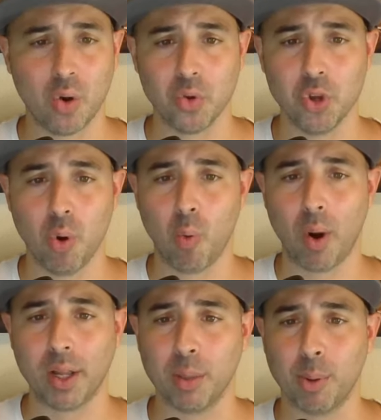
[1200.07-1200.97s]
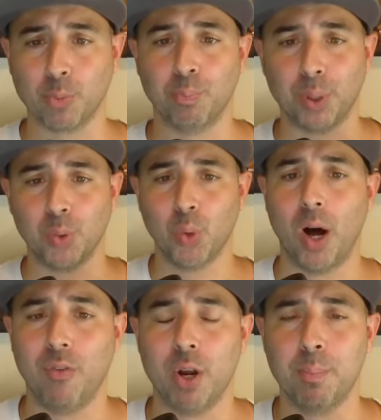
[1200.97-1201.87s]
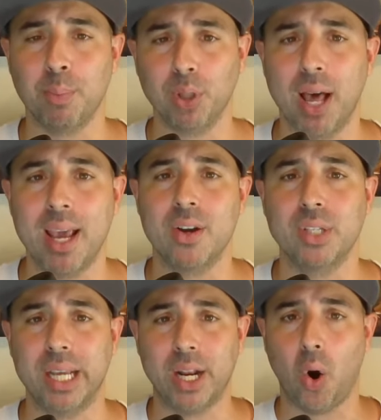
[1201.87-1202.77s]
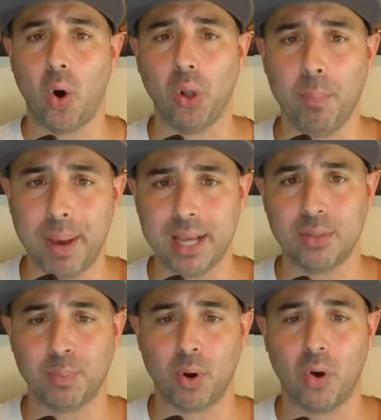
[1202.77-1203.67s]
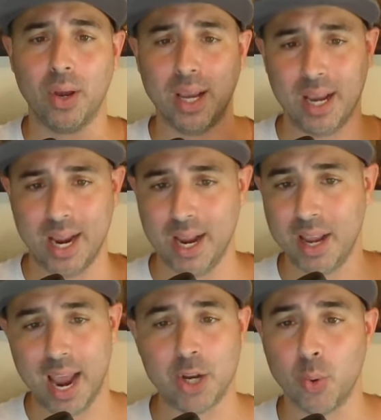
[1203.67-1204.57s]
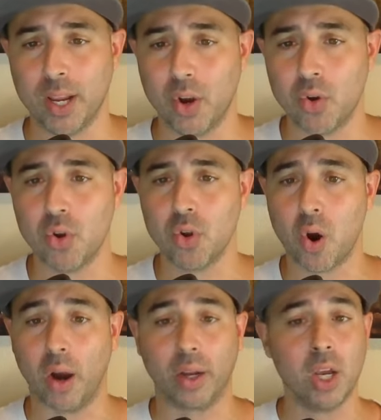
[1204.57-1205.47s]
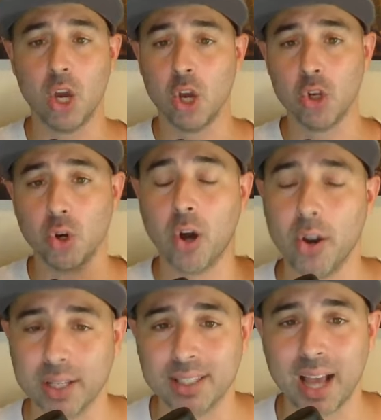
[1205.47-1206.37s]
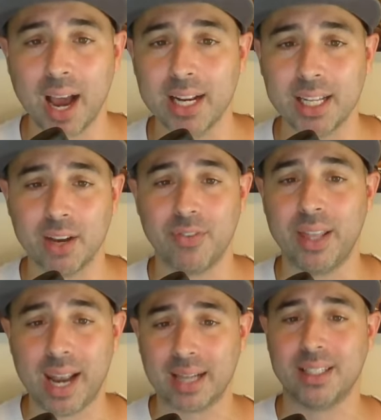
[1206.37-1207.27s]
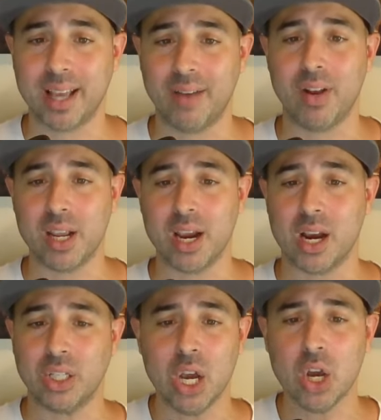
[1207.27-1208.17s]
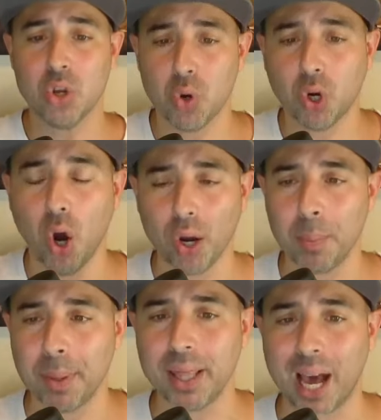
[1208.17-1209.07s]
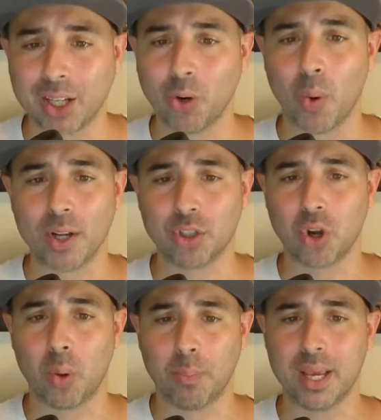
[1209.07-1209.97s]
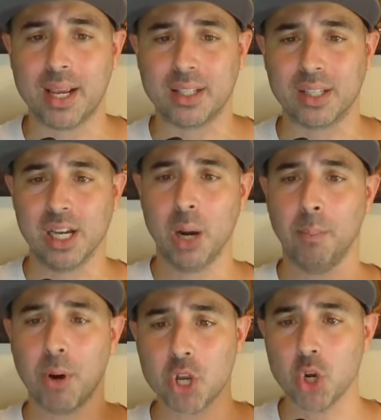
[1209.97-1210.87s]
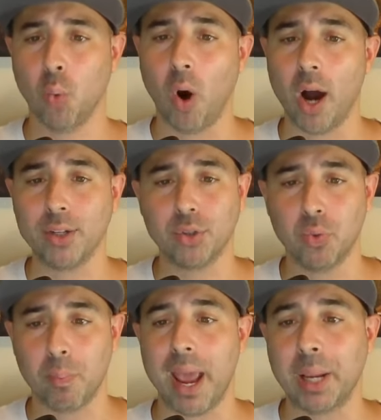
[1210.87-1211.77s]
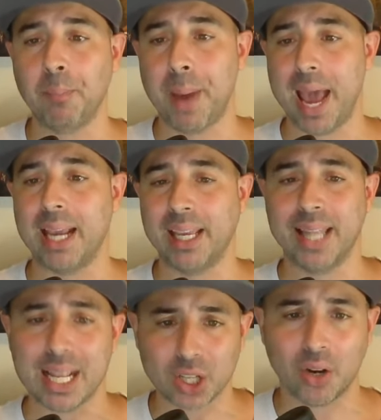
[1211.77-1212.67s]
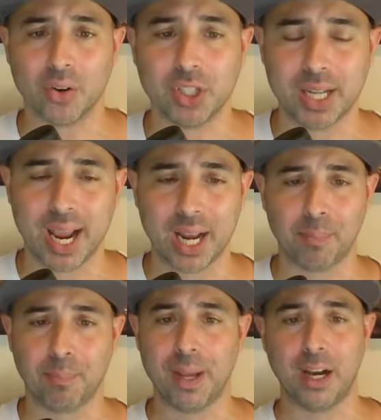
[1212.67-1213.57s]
know, you are one of the most beloved players in all of baseball, and you were here in New York. You could have signed here for the next 7 years. You could have been that cornerstone piece, but you want to make bank. And that's understandable.